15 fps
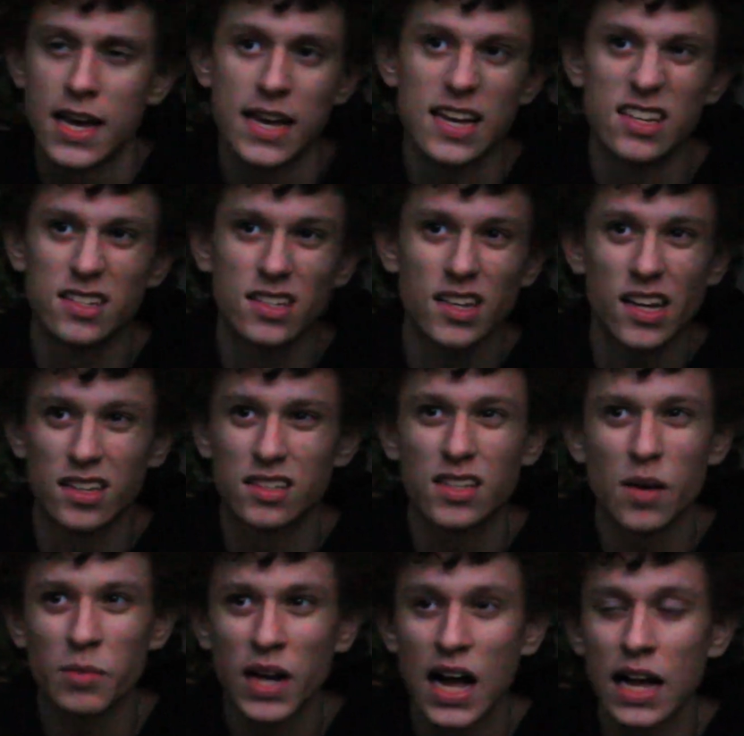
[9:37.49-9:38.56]
is
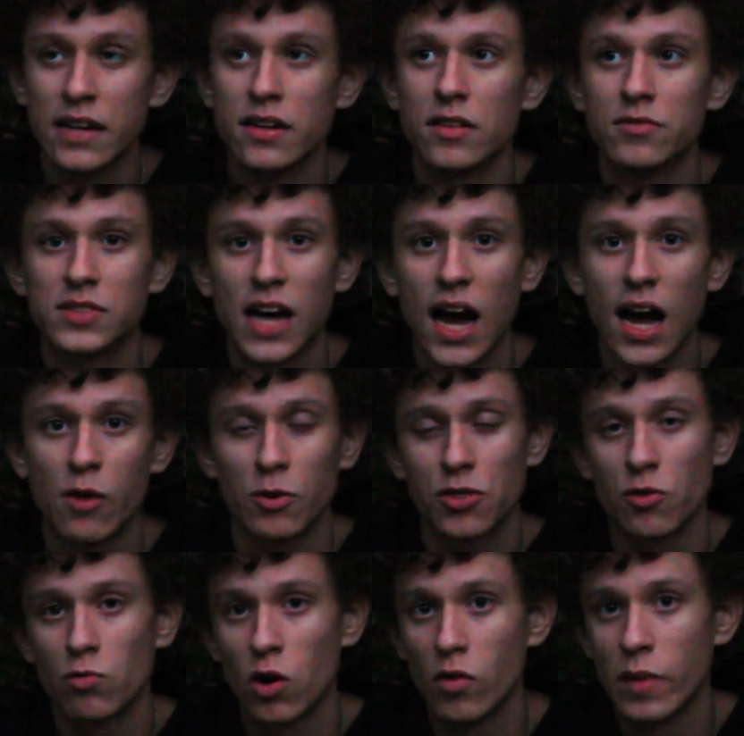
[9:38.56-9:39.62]
some kind of tie with
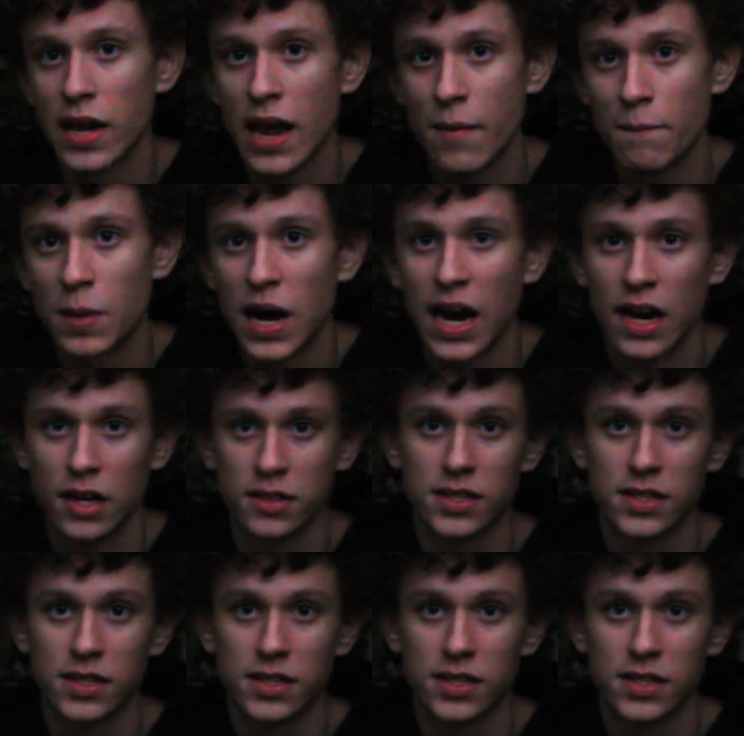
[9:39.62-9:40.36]
the Roman Empire